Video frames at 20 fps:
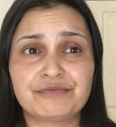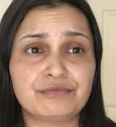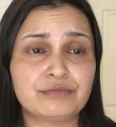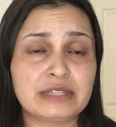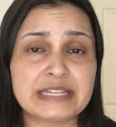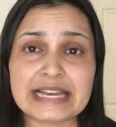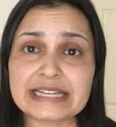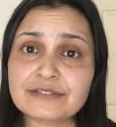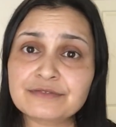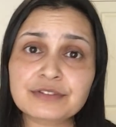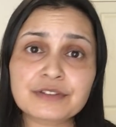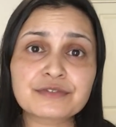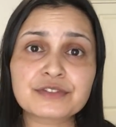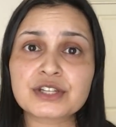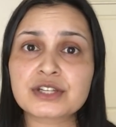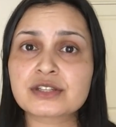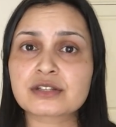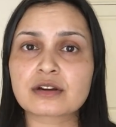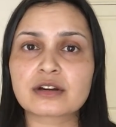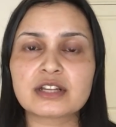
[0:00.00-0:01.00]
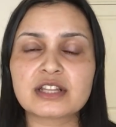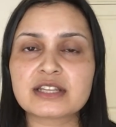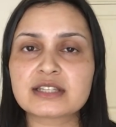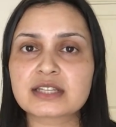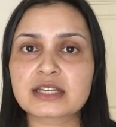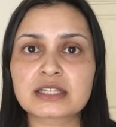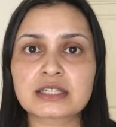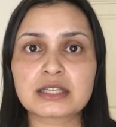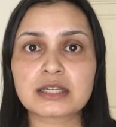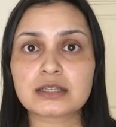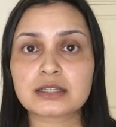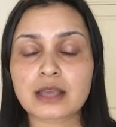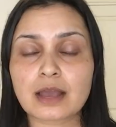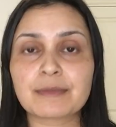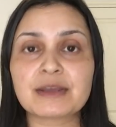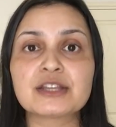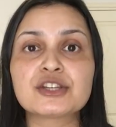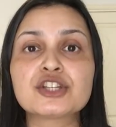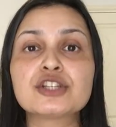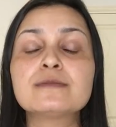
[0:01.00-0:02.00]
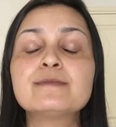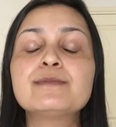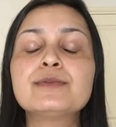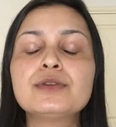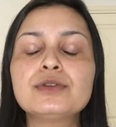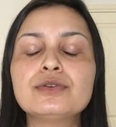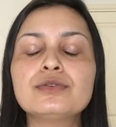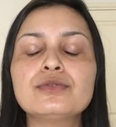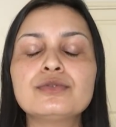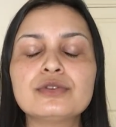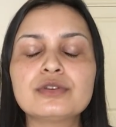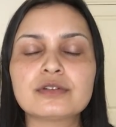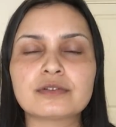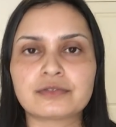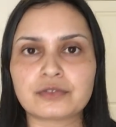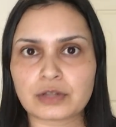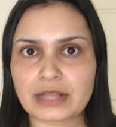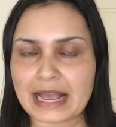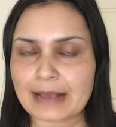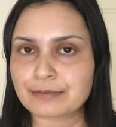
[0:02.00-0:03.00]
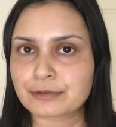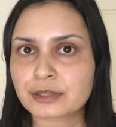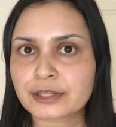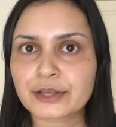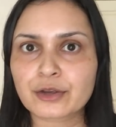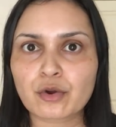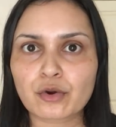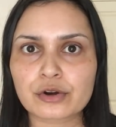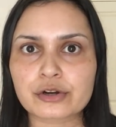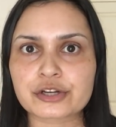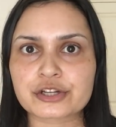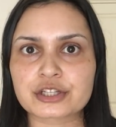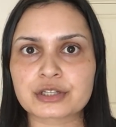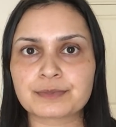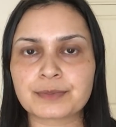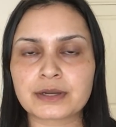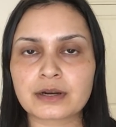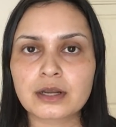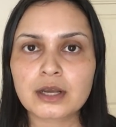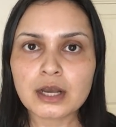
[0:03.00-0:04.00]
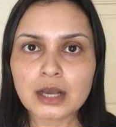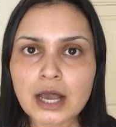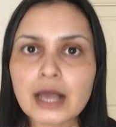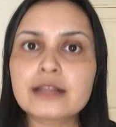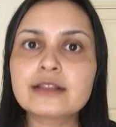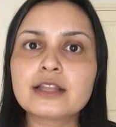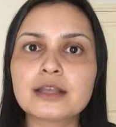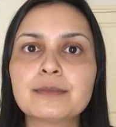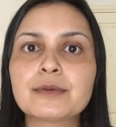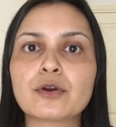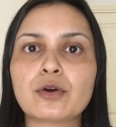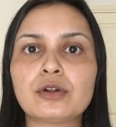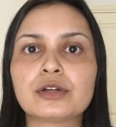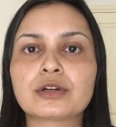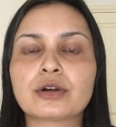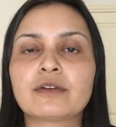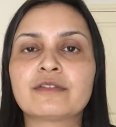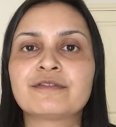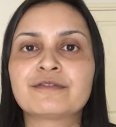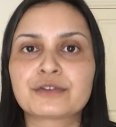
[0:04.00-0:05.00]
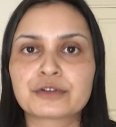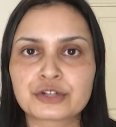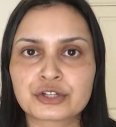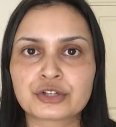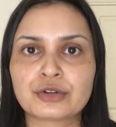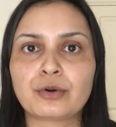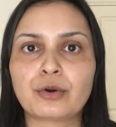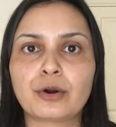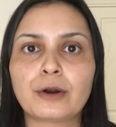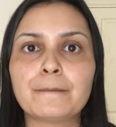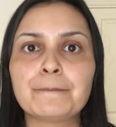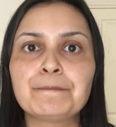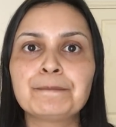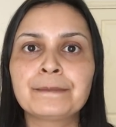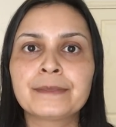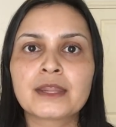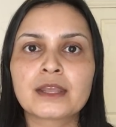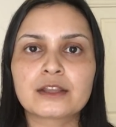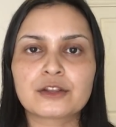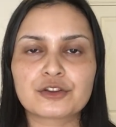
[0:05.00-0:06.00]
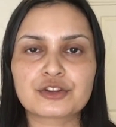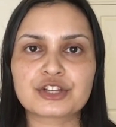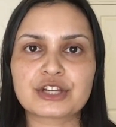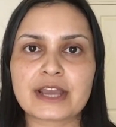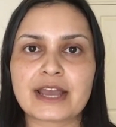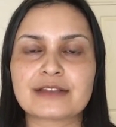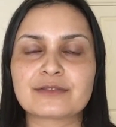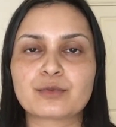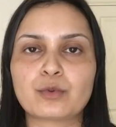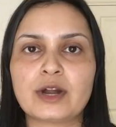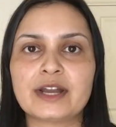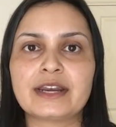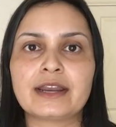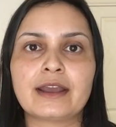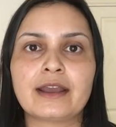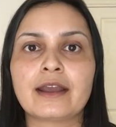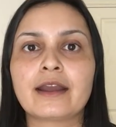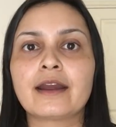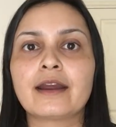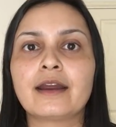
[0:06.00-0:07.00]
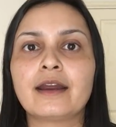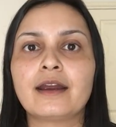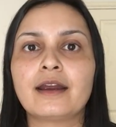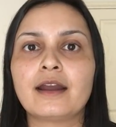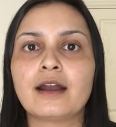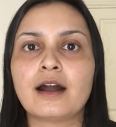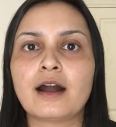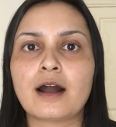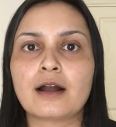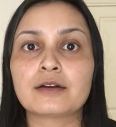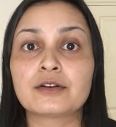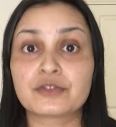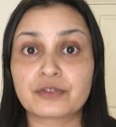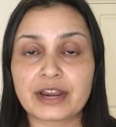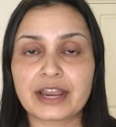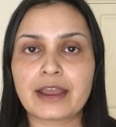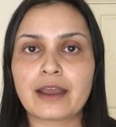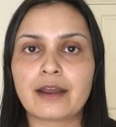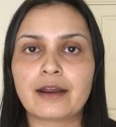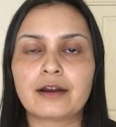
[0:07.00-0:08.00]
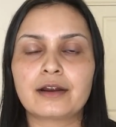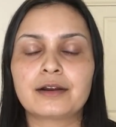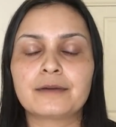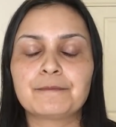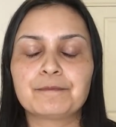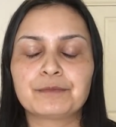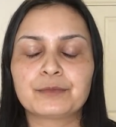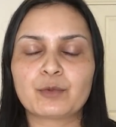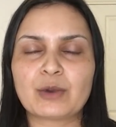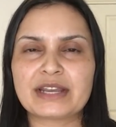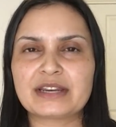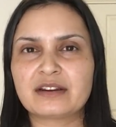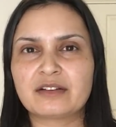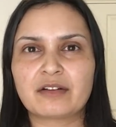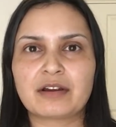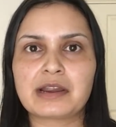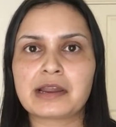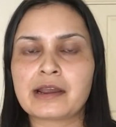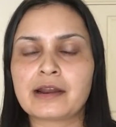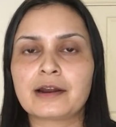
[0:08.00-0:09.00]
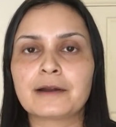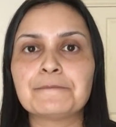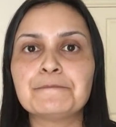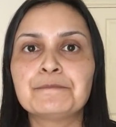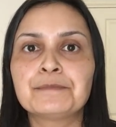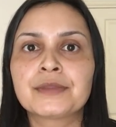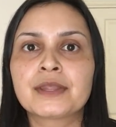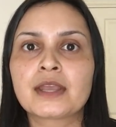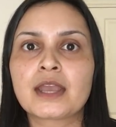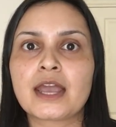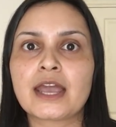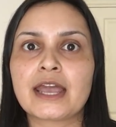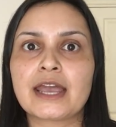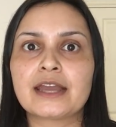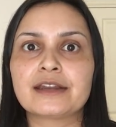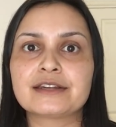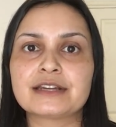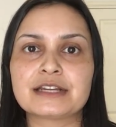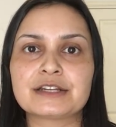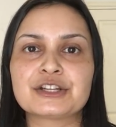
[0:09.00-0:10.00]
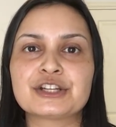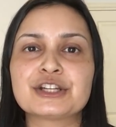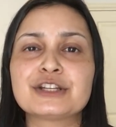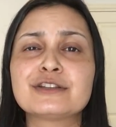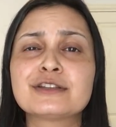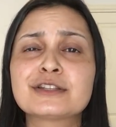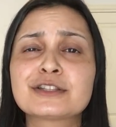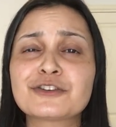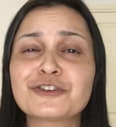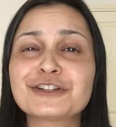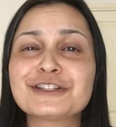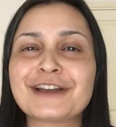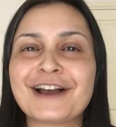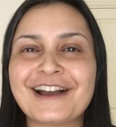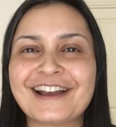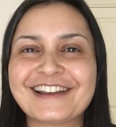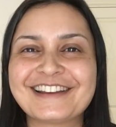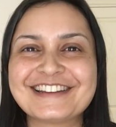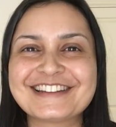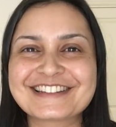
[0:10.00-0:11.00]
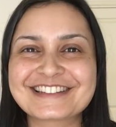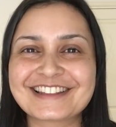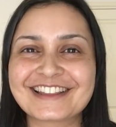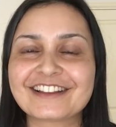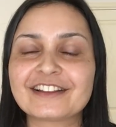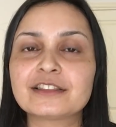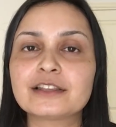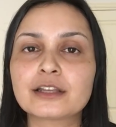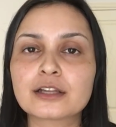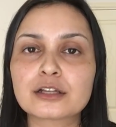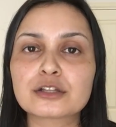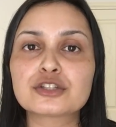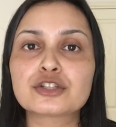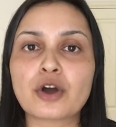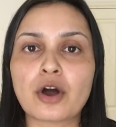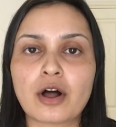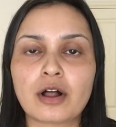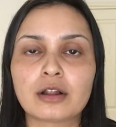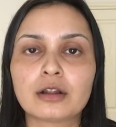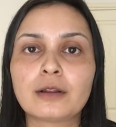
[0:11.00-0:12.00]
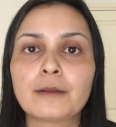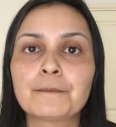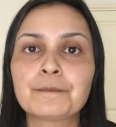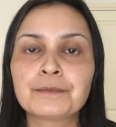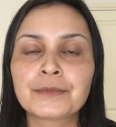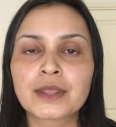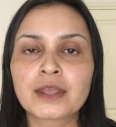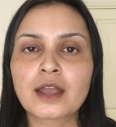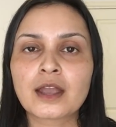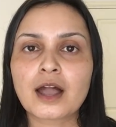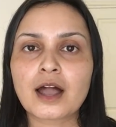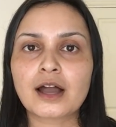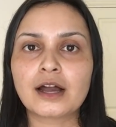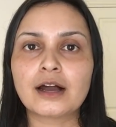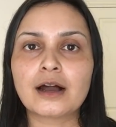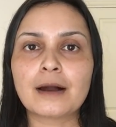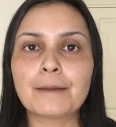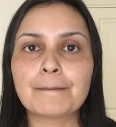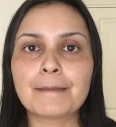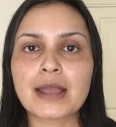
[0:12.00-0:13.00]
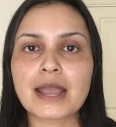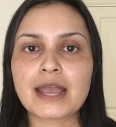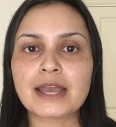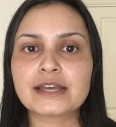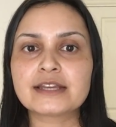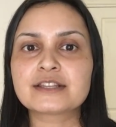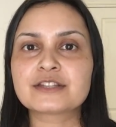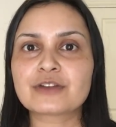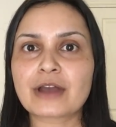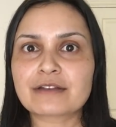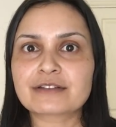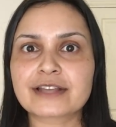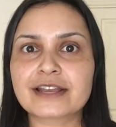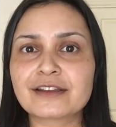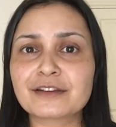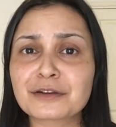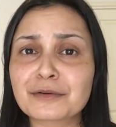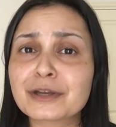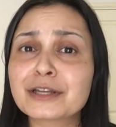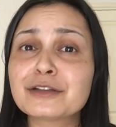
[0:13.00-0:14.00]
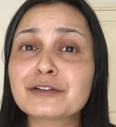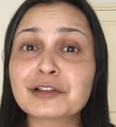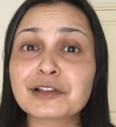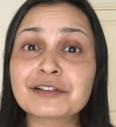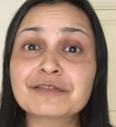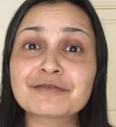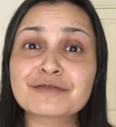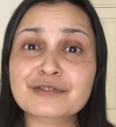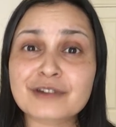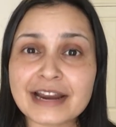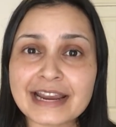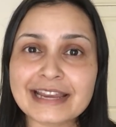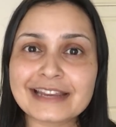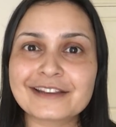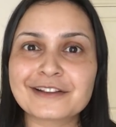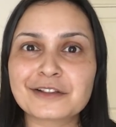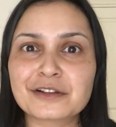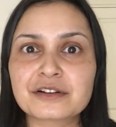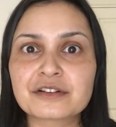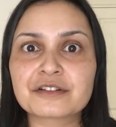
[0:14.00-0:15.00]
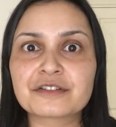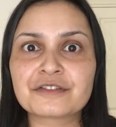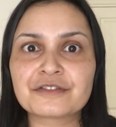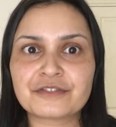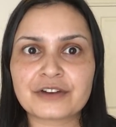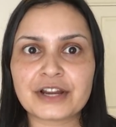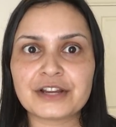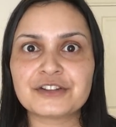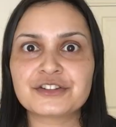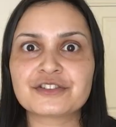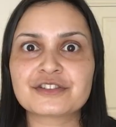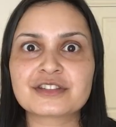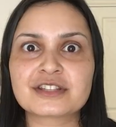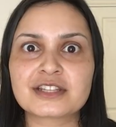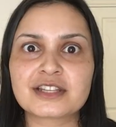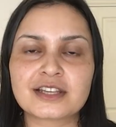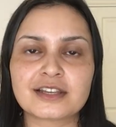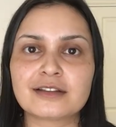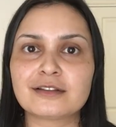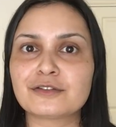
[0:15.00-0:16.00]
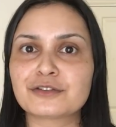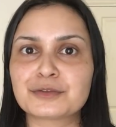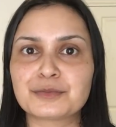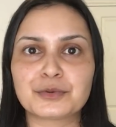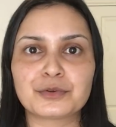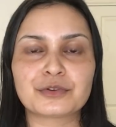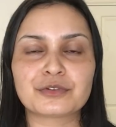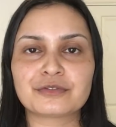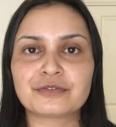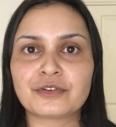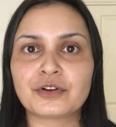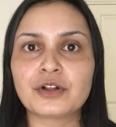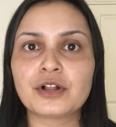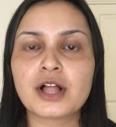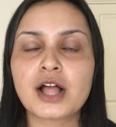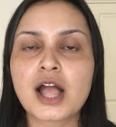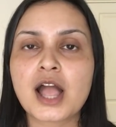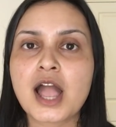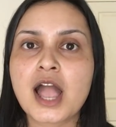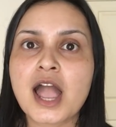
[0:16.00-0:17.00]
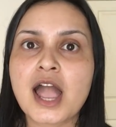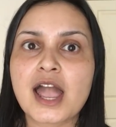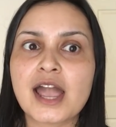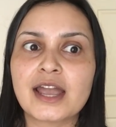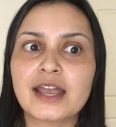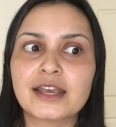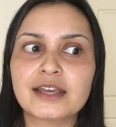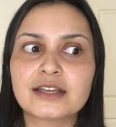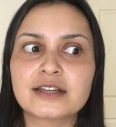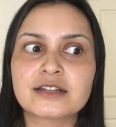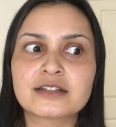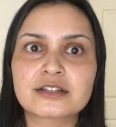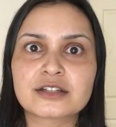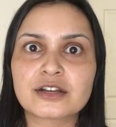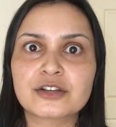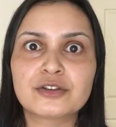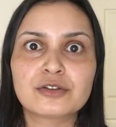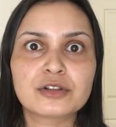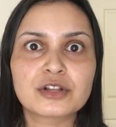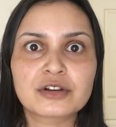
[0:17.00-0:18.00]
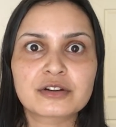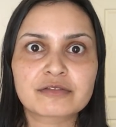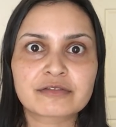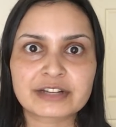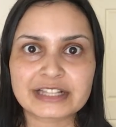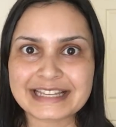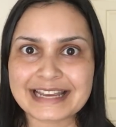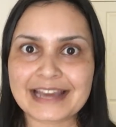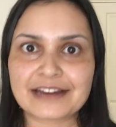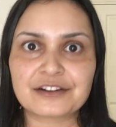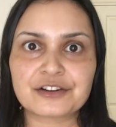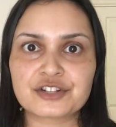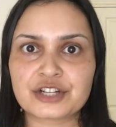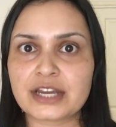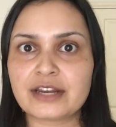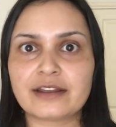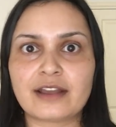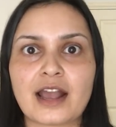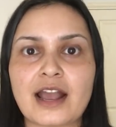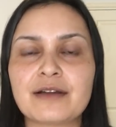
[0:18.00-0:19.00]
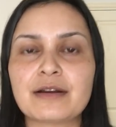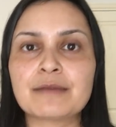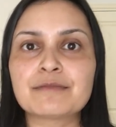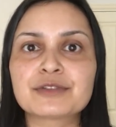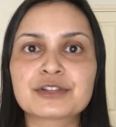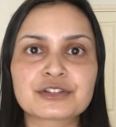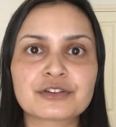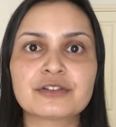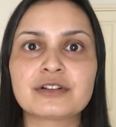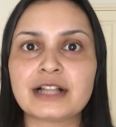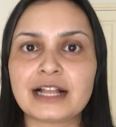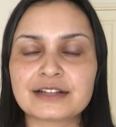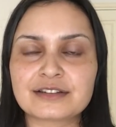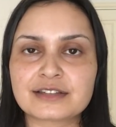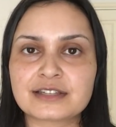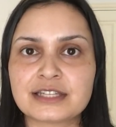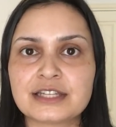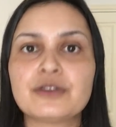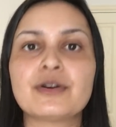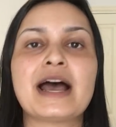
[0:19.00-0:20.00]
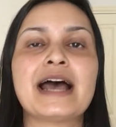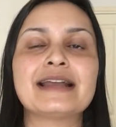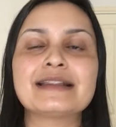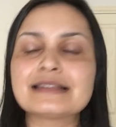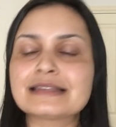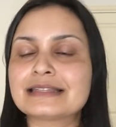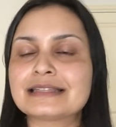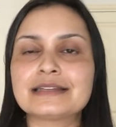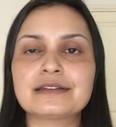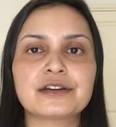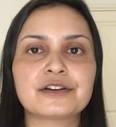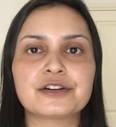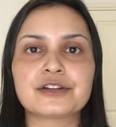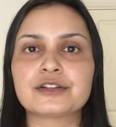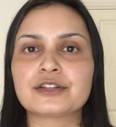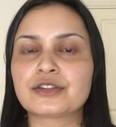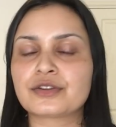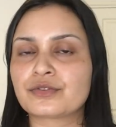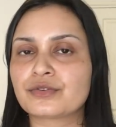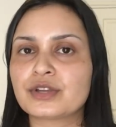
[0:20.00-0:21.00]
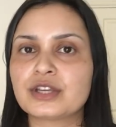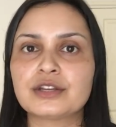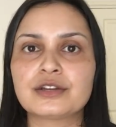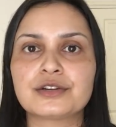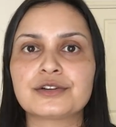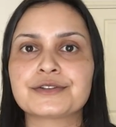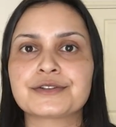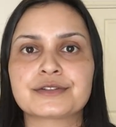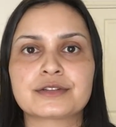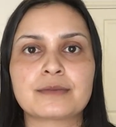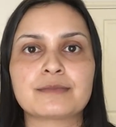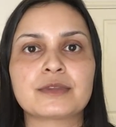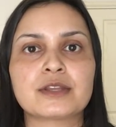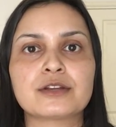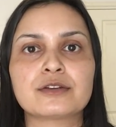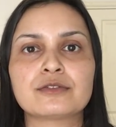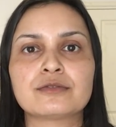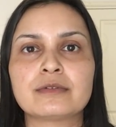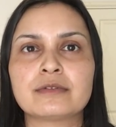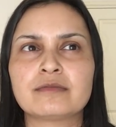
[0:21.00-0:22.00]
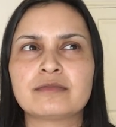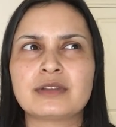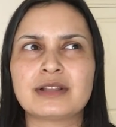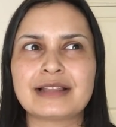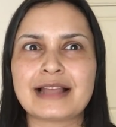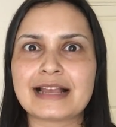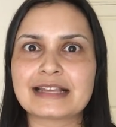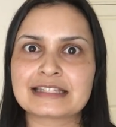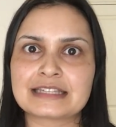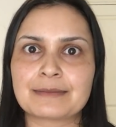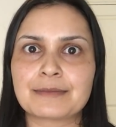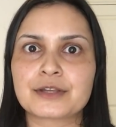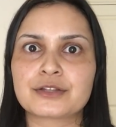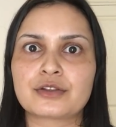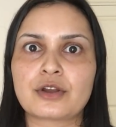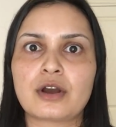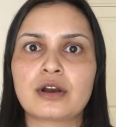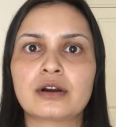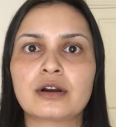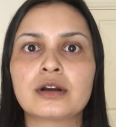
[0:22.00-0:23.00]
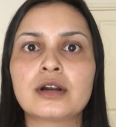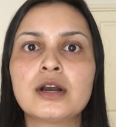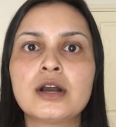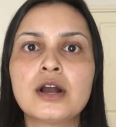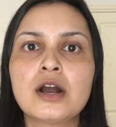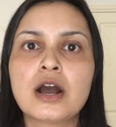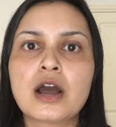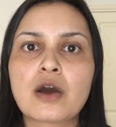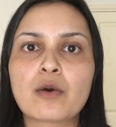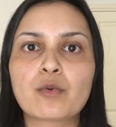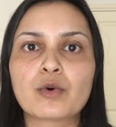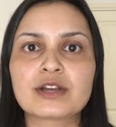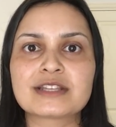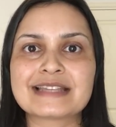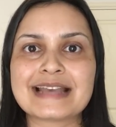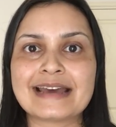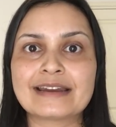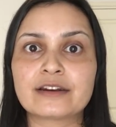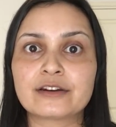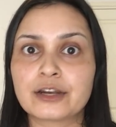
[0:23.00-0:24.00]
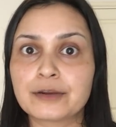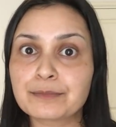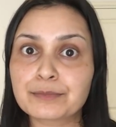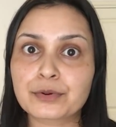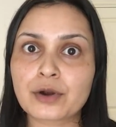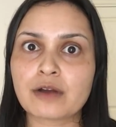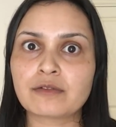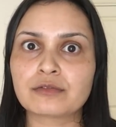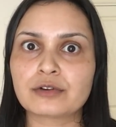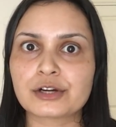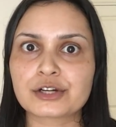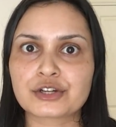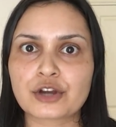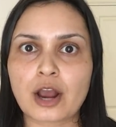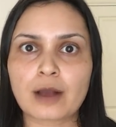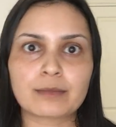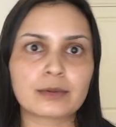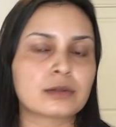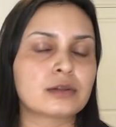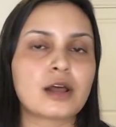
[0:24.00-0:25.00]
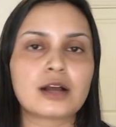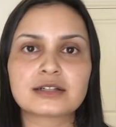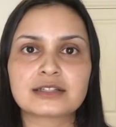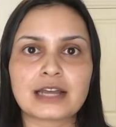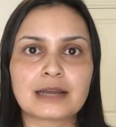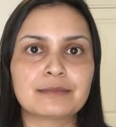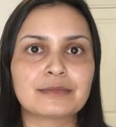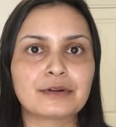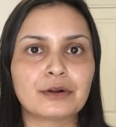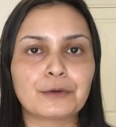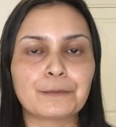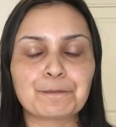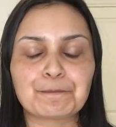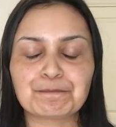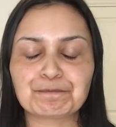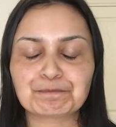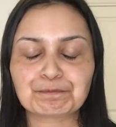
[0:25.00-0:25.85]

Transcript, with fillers: late 50s, early 60s. I mean, she's beautiful, absolutely gorgeous, but a little bit older for sure. You know, she has white hair, um, gray hair, white gray hair, and, and she's so tiny. She's like a little doll. Um, and so I was like, you know what, you look great, you look refreshed, your skin looks beautiful, and you look really energetic. I, am so glad to see you. I hadn't seen her in three years or something. The last time I saw her was at an improv workshop a long time ago.